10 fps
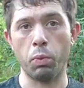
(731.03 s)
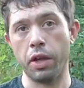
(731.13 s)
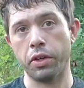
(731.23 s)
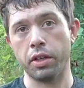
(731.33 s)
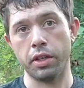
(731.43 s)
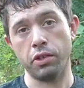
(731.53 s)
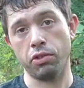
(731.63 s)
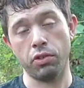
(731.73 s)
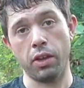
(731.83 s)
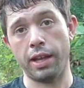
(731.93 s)
weather
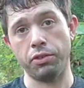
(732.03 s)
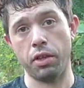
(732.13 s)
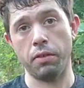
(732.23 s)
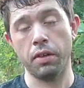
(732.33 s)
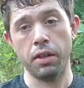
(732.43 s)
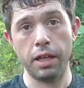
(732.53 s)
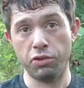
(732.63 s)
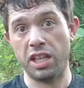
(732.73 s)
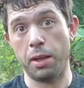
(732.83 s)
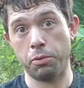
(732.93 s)
conditions and all that stuff, if
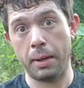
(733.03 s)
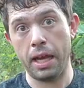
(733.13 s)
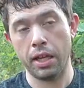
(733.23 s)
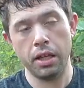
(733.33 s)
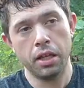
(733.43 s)
she comes back,